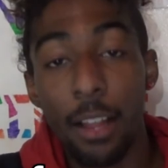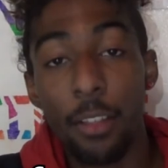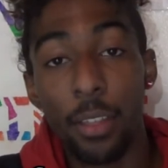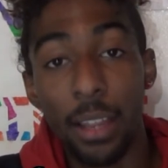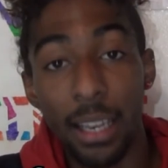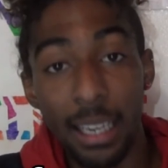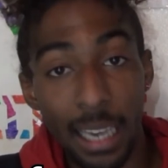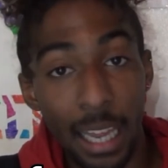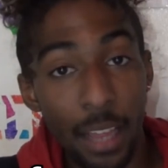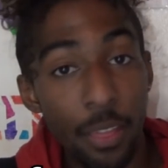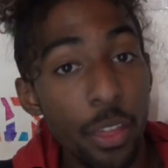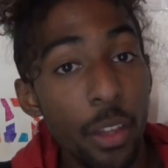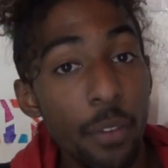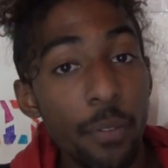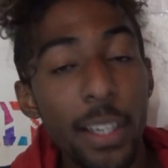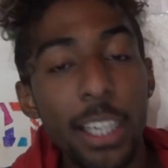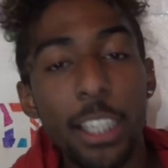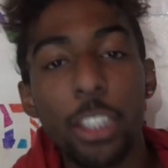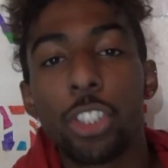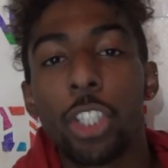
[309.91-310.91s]
the length
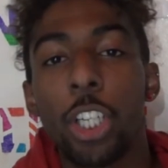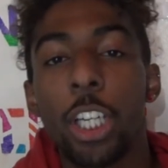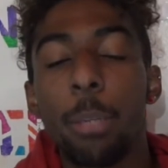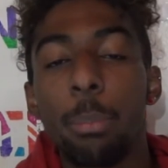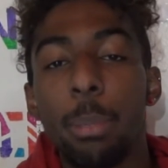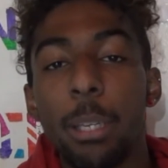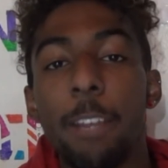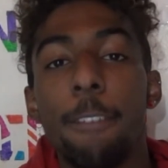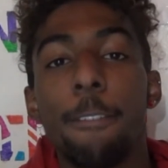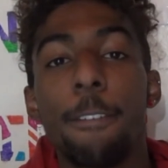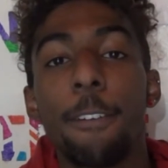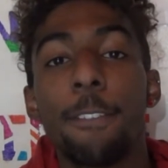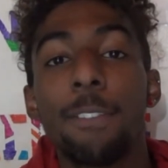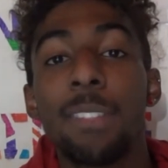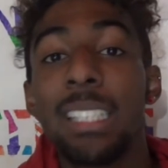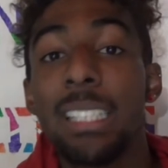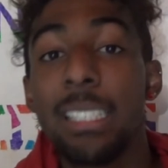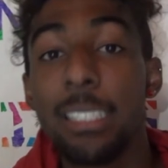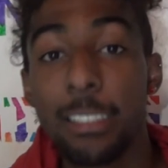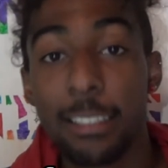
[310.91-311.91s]
of it is gonna be
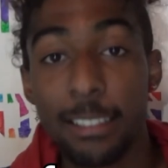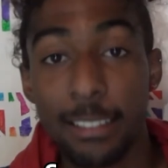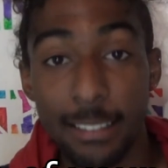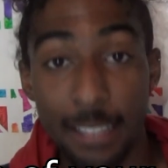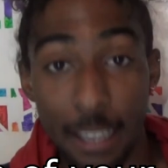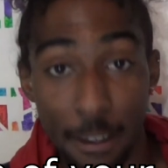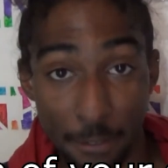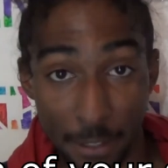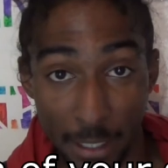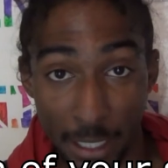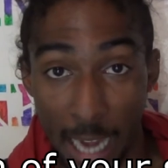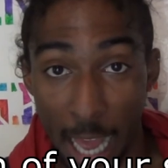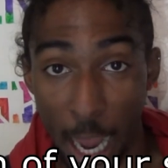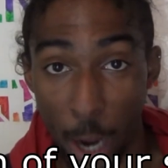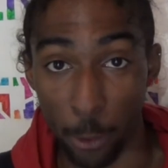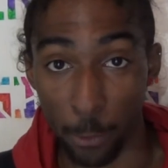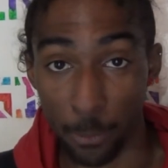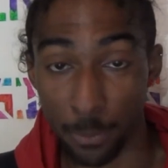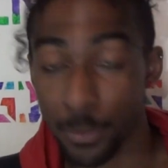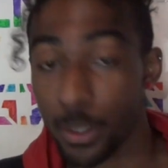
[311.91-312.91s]
57
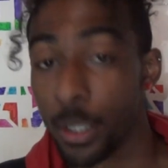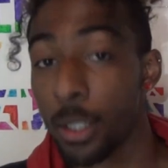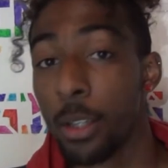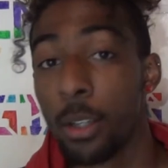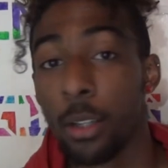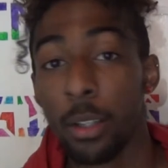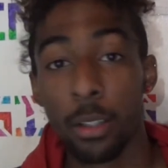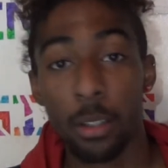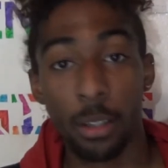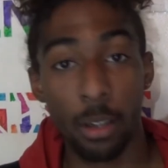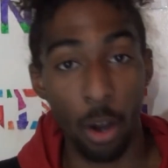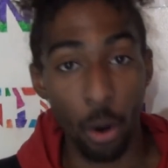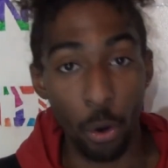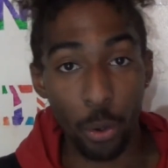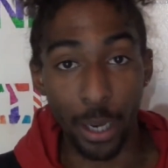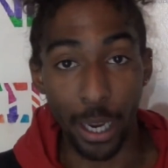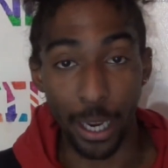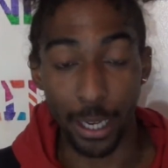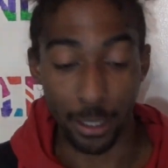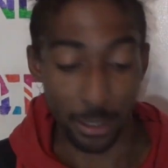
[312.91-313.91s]
now.
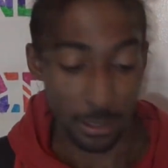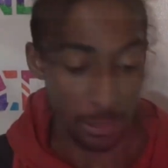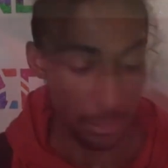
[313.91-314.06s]
Okay.